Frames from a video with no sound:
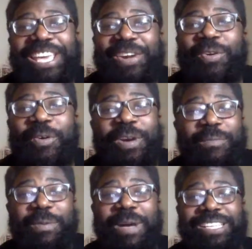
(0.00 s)
can call,
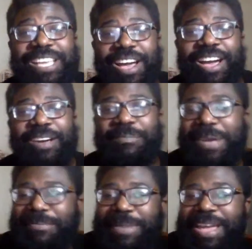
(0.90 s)
people might say, oh
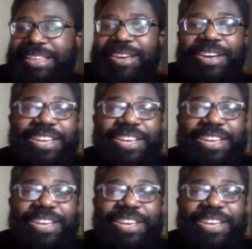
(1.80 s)
man,